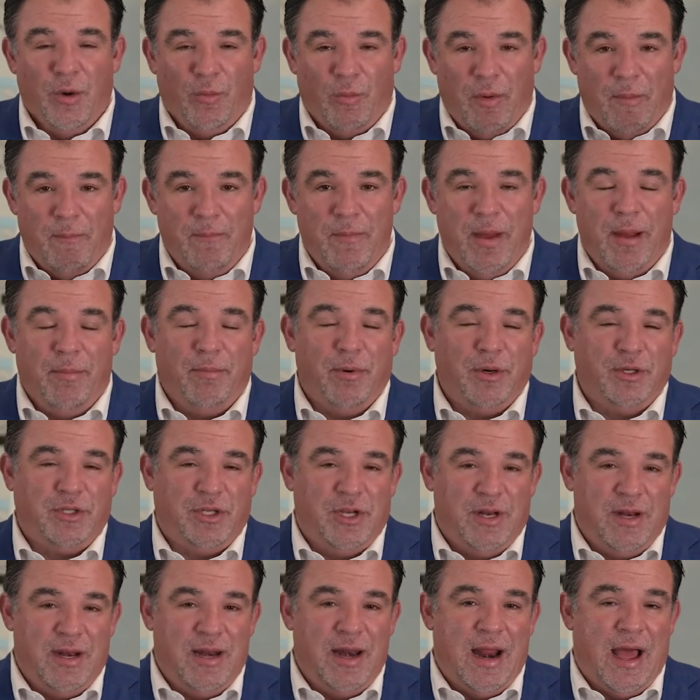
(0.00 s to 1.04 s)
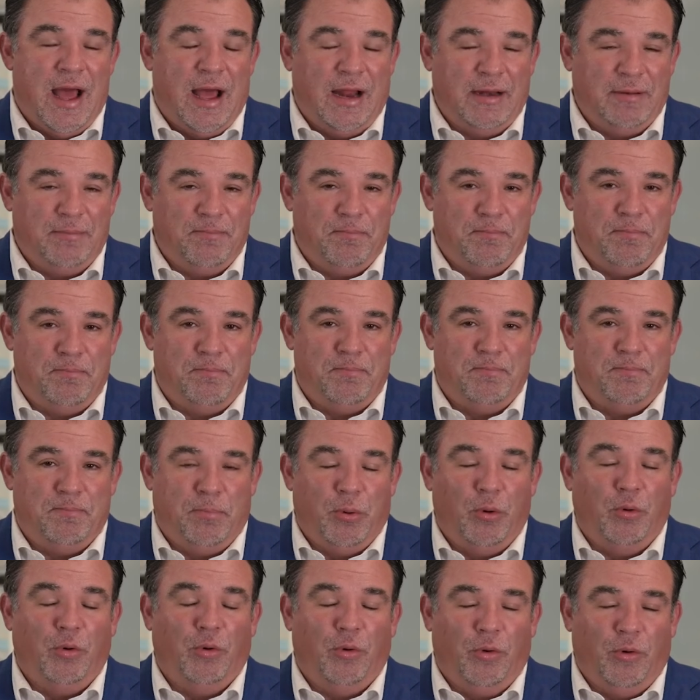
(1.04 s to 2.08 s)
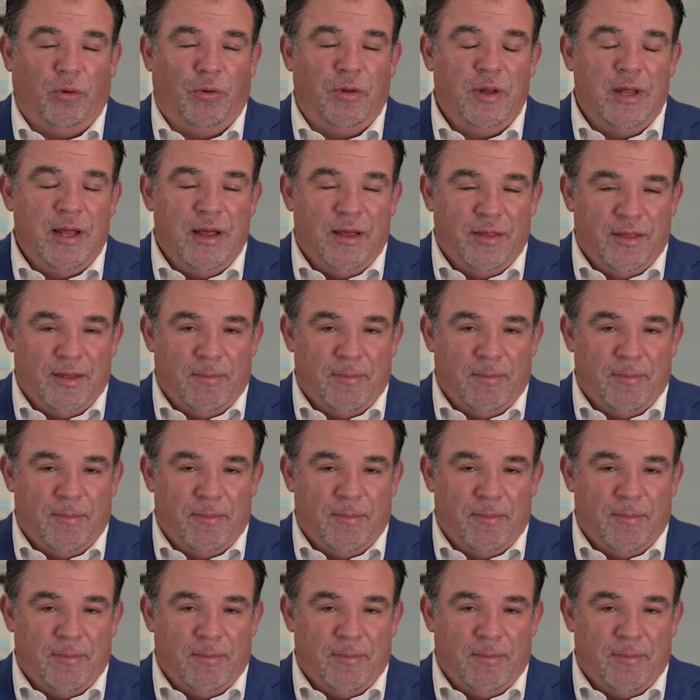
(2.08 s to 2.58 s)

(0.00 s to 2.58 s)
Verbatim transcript: Remember to not pull